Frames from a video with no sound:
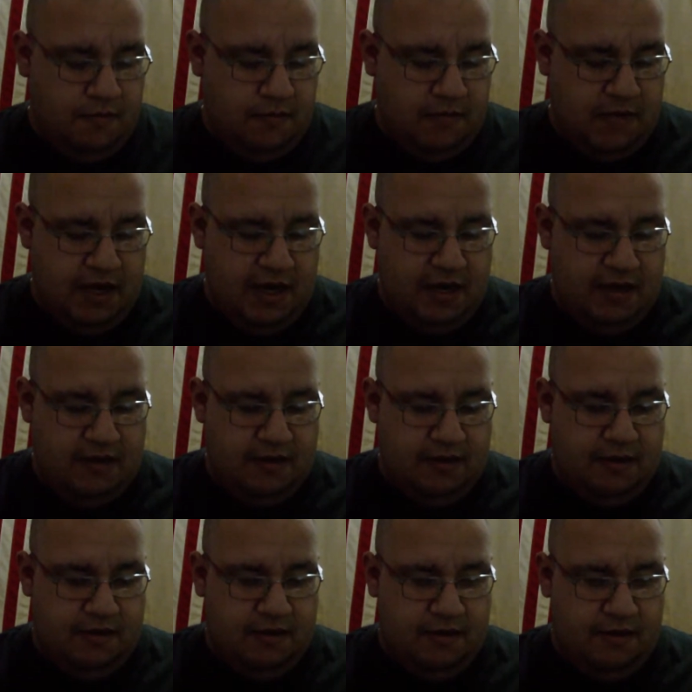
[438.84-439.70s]
I had
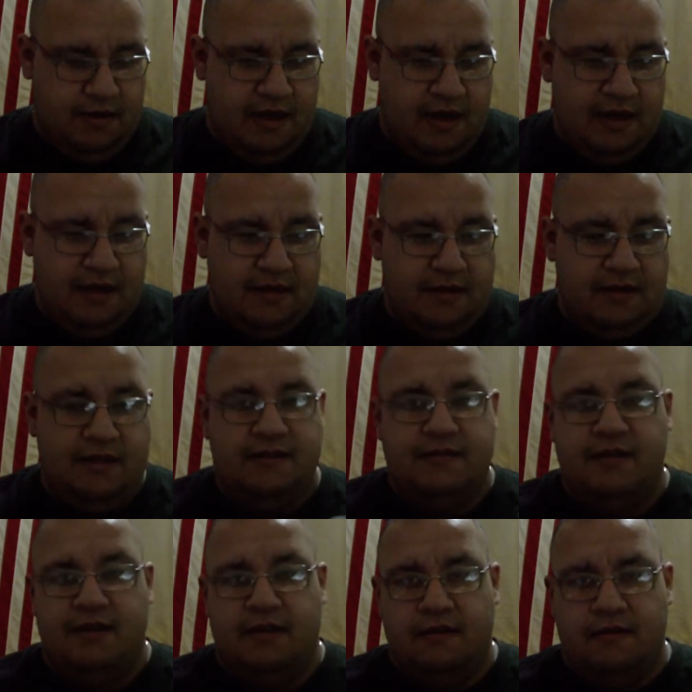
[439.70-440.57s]
a D
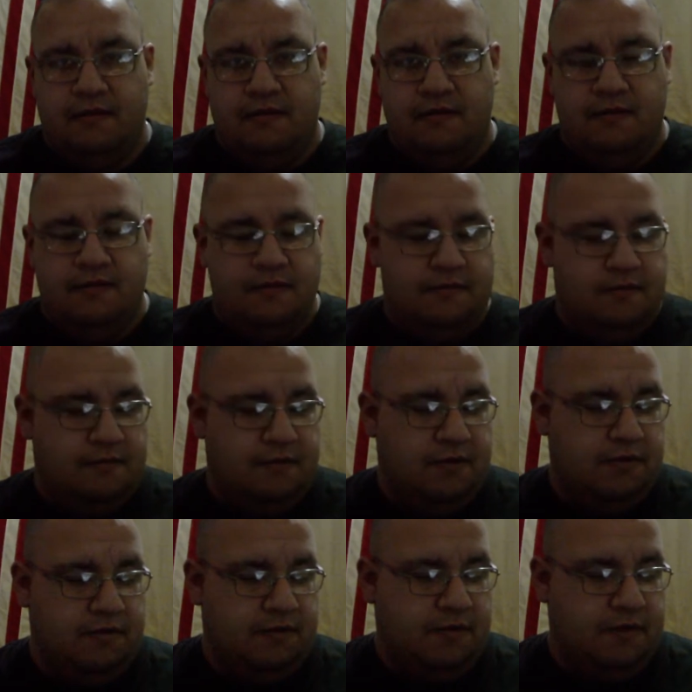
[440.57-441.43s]
cell,
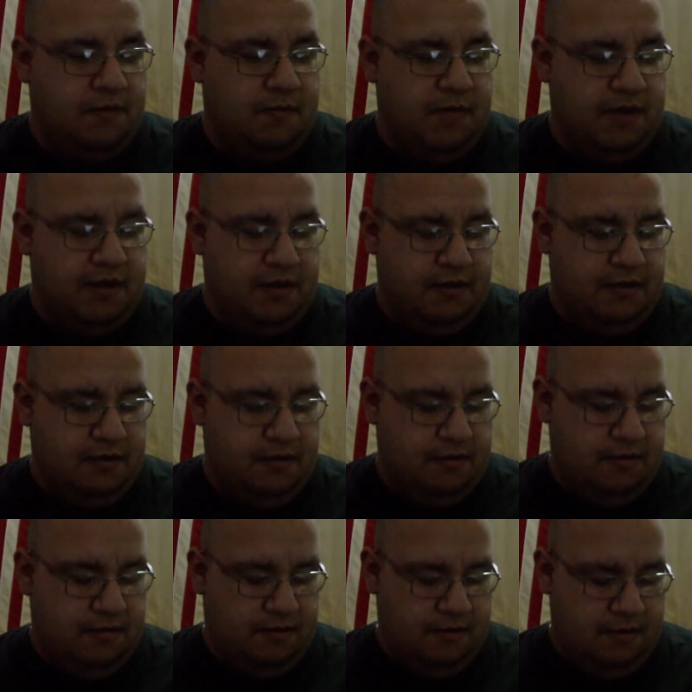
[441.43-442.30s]
which was a little bigger,
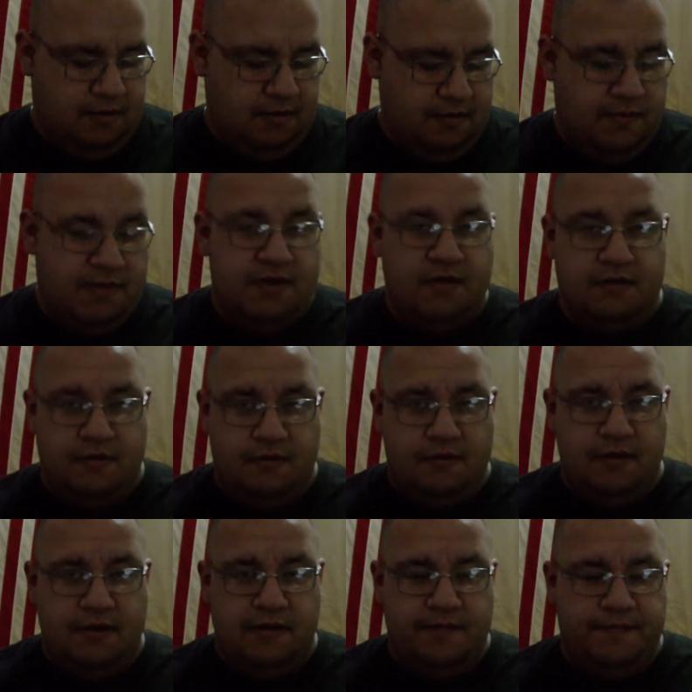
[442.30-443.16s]
but it was
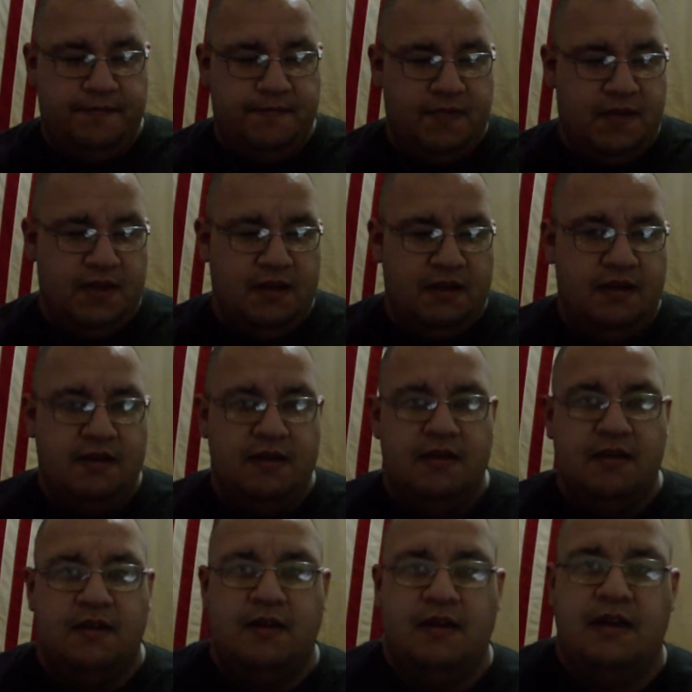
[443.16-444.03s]
3,
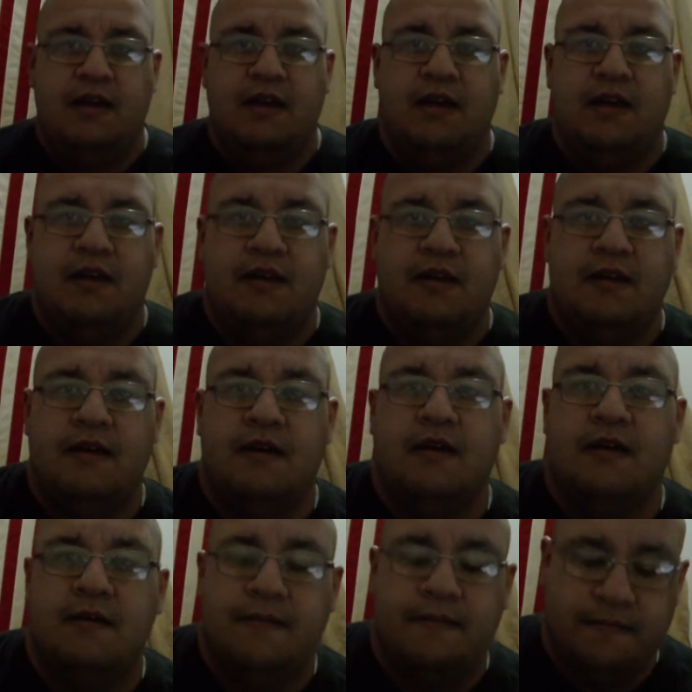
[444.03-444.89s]
and
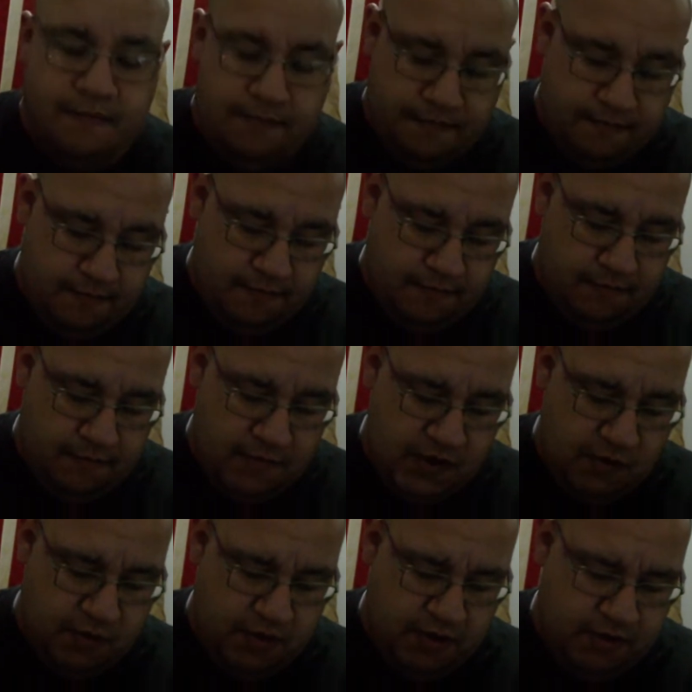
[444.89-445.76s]

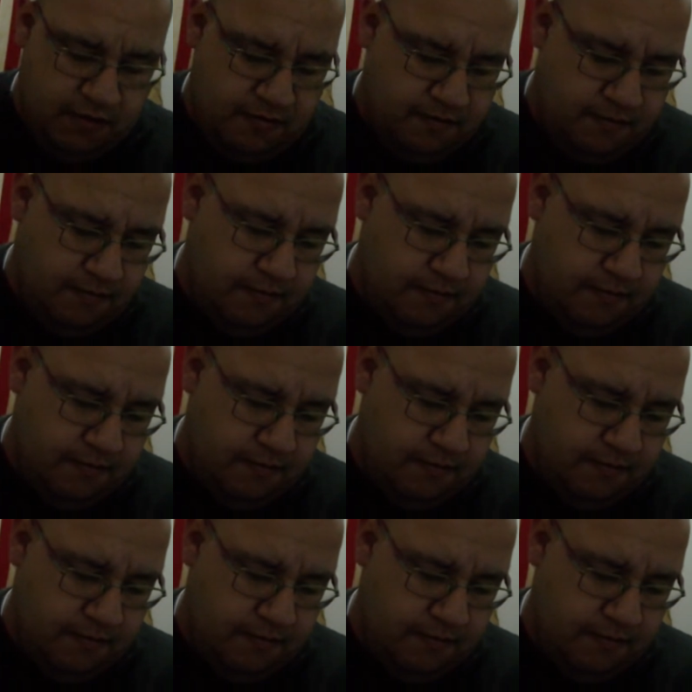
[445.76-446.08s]
it worked.